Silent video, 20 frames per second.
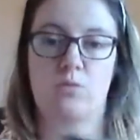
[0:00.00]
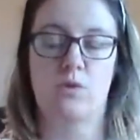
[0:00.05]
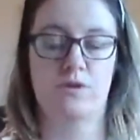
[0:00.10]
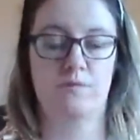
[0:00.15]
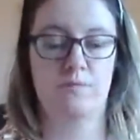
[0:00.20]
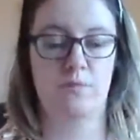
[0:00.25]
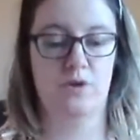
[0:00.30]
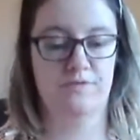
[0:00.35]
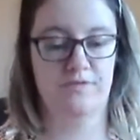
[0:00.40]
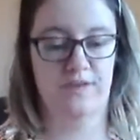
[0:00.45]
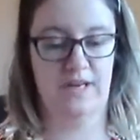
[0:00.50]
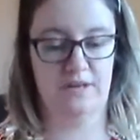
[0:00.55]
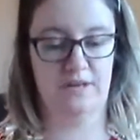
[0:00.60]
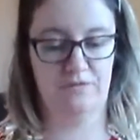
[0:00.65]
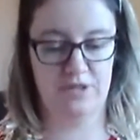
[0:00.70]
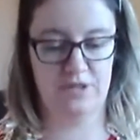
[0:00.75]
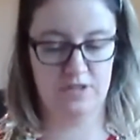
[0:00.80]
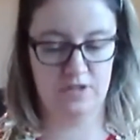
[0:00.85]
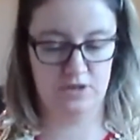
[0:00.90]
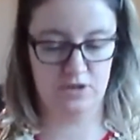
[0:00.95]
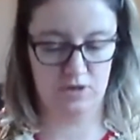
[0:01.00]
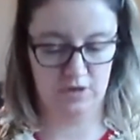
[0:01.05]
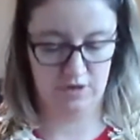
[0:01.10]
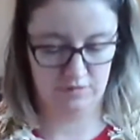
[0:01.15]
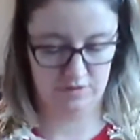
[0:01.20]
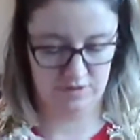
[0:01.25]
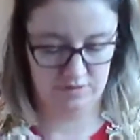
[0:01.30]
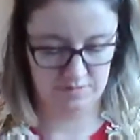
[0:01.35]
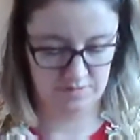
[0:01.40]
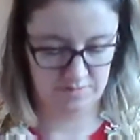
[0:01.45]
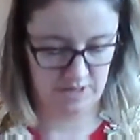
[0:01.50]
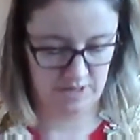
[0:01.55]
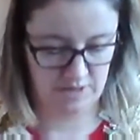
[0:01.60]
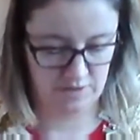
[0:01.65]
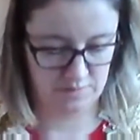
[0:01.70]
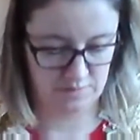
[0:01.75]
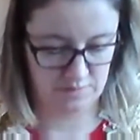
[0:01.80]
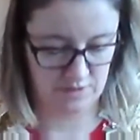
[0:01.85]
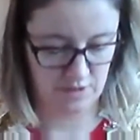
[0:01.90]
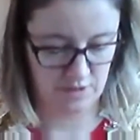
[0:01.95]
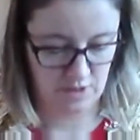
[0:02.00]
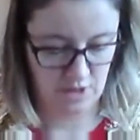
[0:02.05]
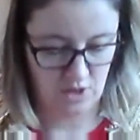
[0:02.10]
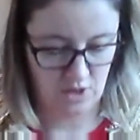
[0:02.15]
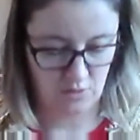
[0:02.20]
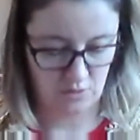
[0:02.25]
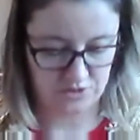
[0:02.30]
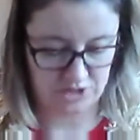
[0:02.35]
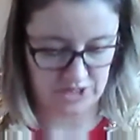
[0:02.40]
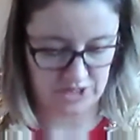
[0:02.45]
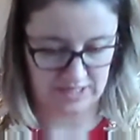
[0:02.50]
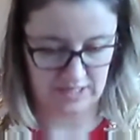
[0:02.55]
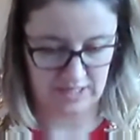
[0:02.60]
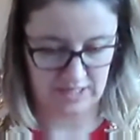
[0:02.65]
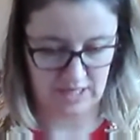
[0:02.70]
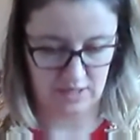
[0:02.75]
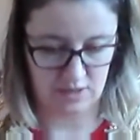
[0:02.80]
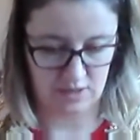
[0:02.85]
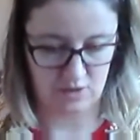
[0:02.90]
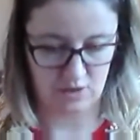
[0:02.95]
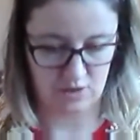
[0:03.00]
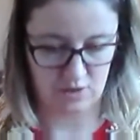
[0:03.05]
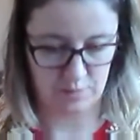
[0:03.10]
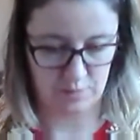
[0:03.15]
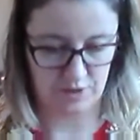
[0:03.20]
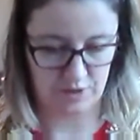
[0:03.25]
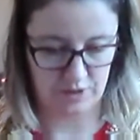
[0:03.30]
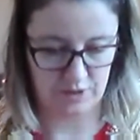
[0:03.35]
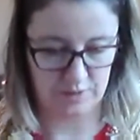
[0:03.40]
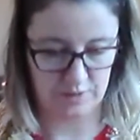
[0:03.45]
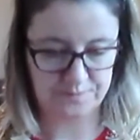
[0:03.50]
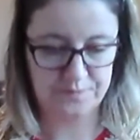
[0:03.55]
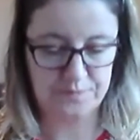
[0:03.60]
One of my favourites, The Jolly Christmas Postman with Janet and Alan Arberg.